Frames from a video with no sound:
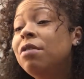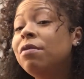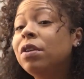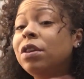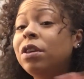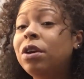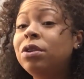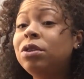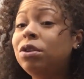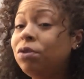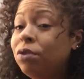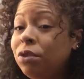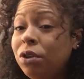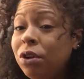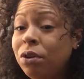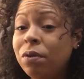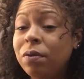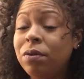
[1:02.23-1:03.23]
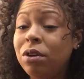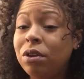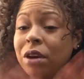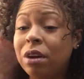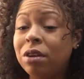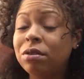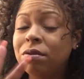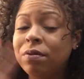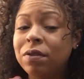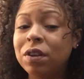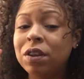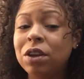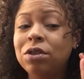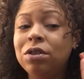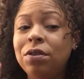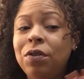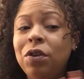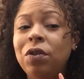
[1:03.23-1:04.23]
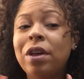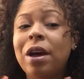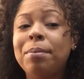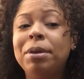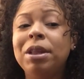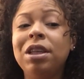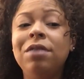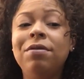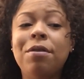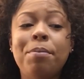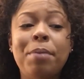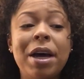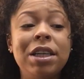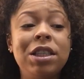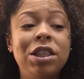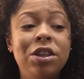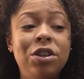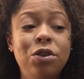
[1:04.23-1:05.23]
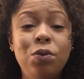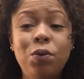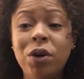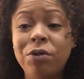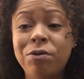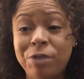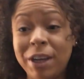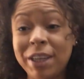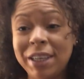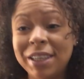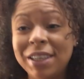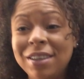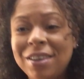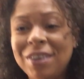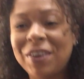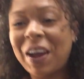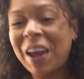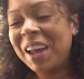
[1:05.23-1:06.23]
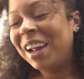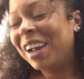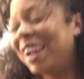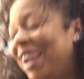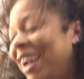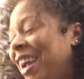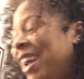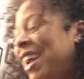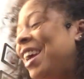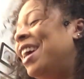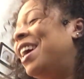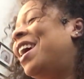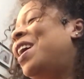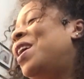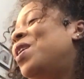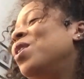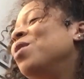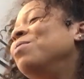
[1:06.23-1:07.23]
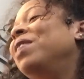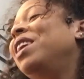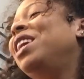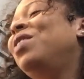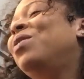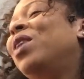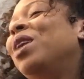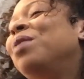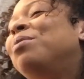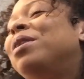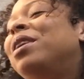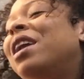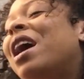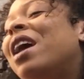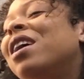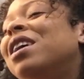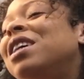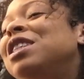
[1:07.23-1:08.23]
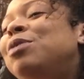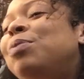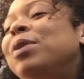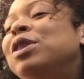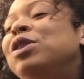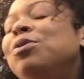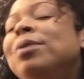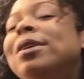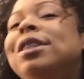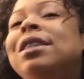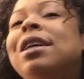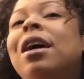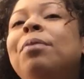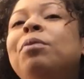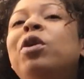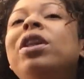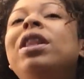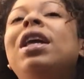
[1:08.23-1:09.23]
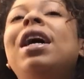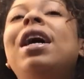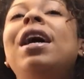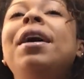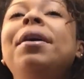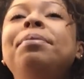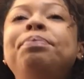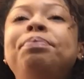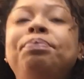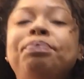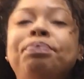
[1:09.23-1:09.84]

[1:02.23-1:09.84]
For those who for those of you that believe in magic, you will find it. Okay, anyway, but I'm not gonna spend too much time on that.